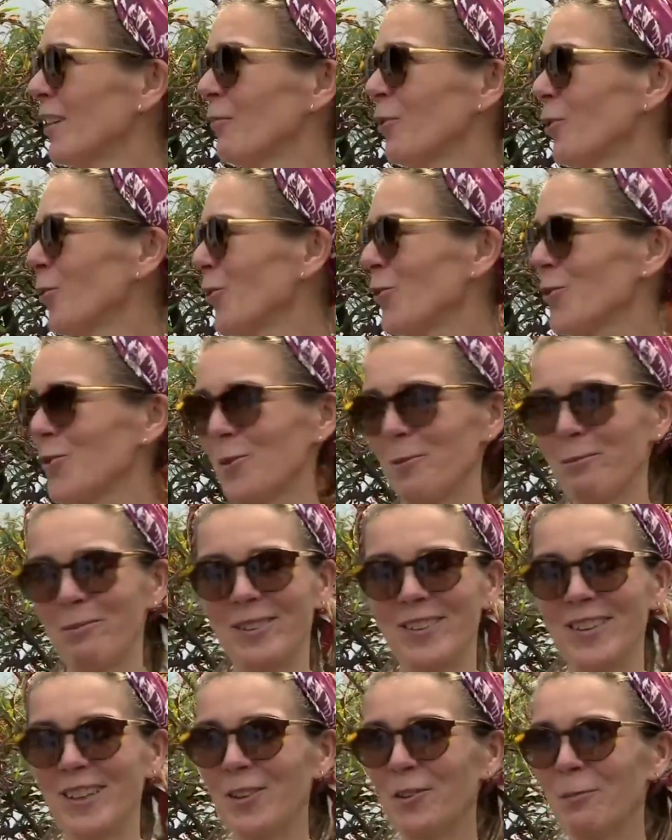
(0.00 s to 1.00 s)
It won't stop.
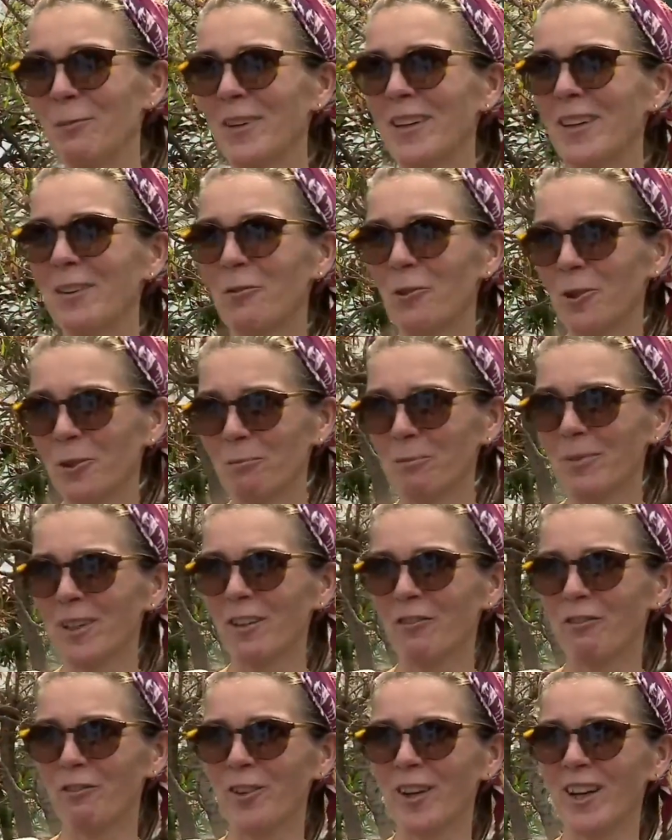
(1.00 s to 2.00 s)
That's my one
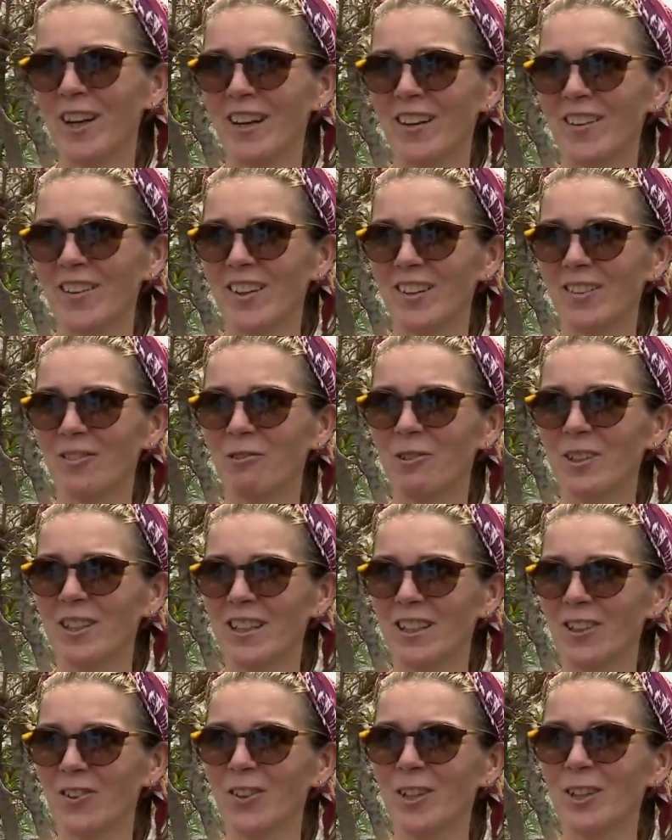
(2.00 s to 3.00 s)
big fear, that
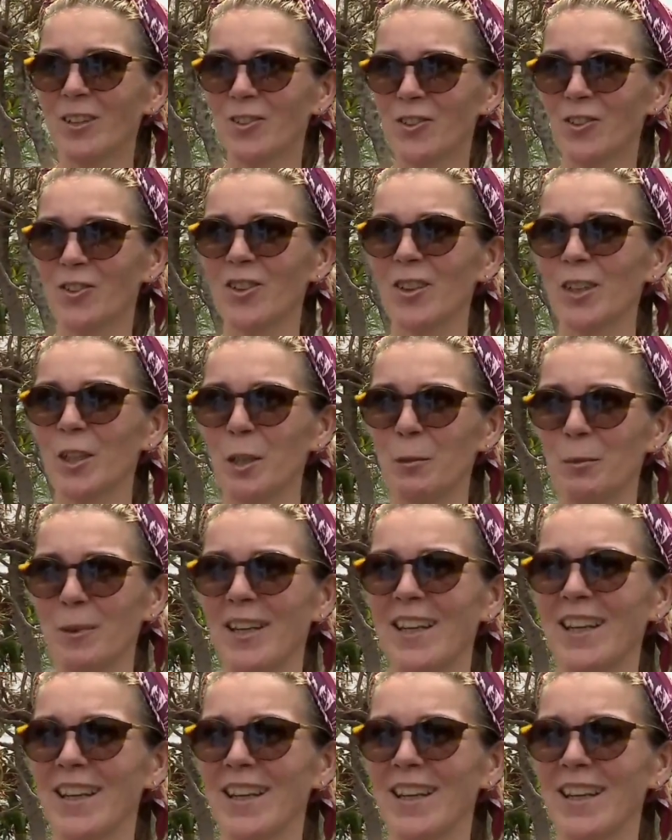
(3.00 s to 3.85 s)
we're only just seeing the